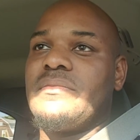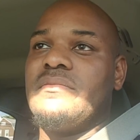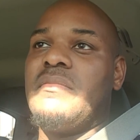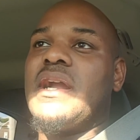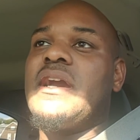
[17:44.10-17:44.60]

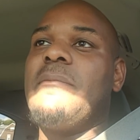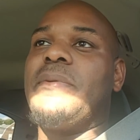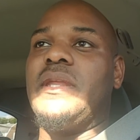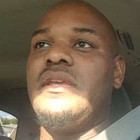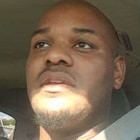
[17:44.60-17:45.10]
my
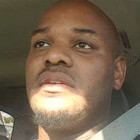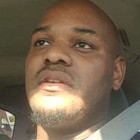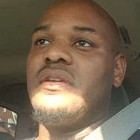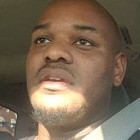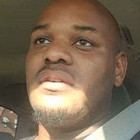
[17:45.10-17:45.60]
company,
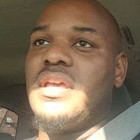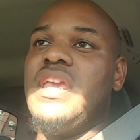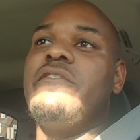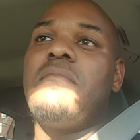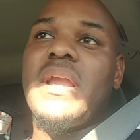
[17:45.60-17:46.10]

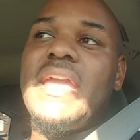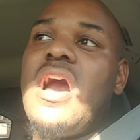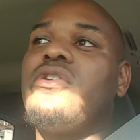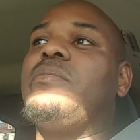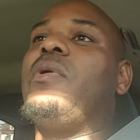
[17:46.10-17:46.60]
even my
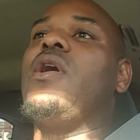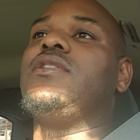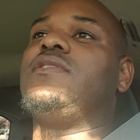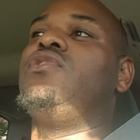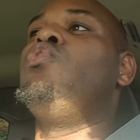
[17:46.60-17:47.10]

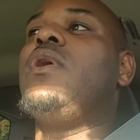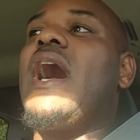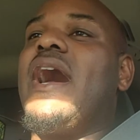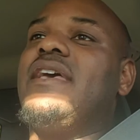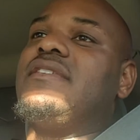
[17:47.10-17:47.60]
counterparts, you
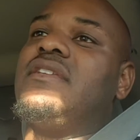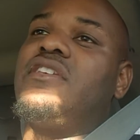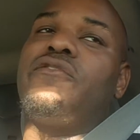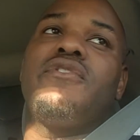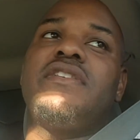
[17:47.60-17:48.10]
guys in
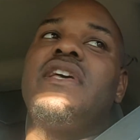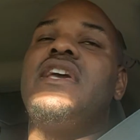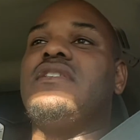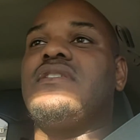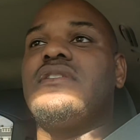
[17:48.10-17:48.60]
different
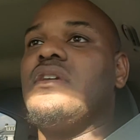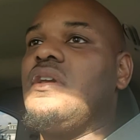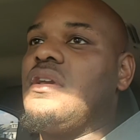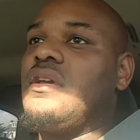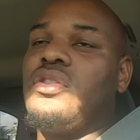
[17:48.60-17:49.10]
states,
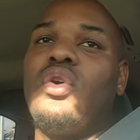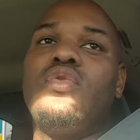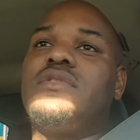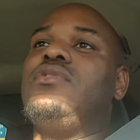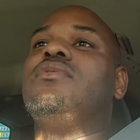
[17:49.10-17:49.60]

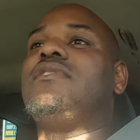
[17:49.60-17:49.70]
those you in